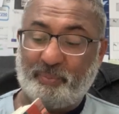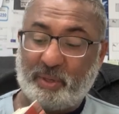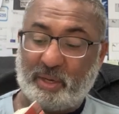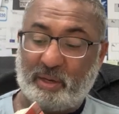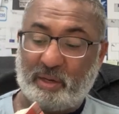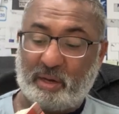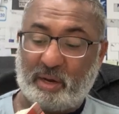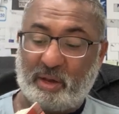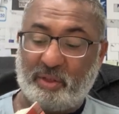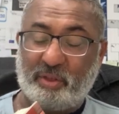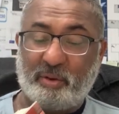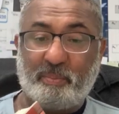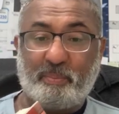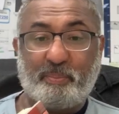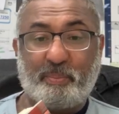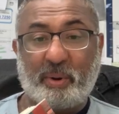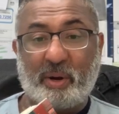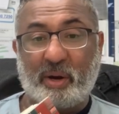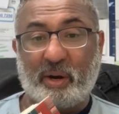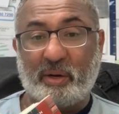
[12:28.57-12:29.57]
other
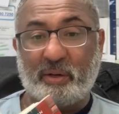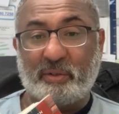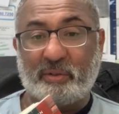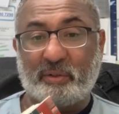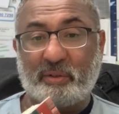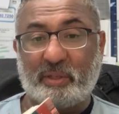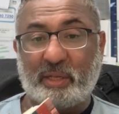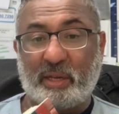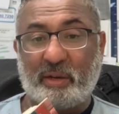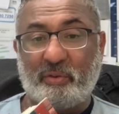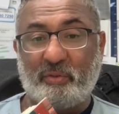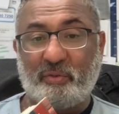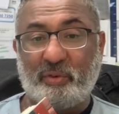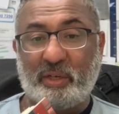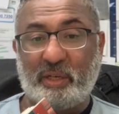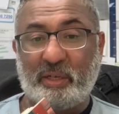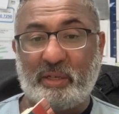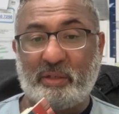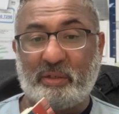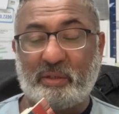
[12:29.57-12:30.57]
parts that
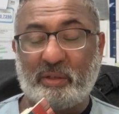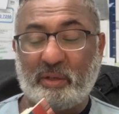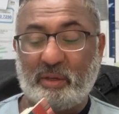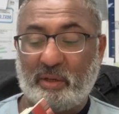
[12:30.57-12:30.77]
read